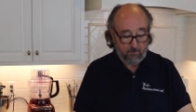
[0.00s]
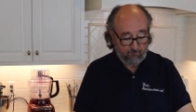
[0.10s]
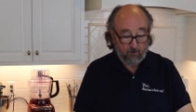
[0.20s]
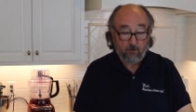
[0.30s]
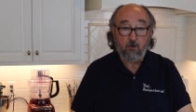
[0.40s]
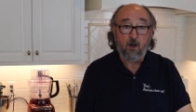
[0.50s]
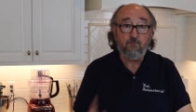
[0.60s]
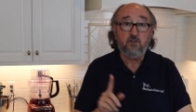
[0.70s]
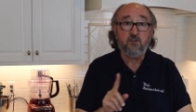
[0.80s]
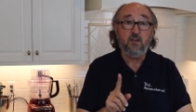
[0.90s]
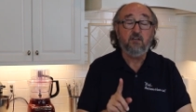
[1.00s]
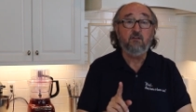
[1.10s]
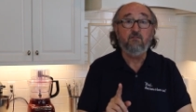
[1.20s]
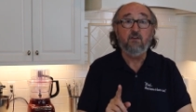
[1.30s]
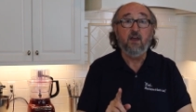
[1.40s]
but for a crawfish
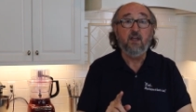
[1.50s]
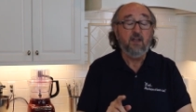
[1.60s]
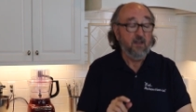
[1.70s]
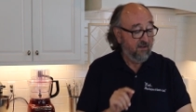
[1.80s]
etouffee,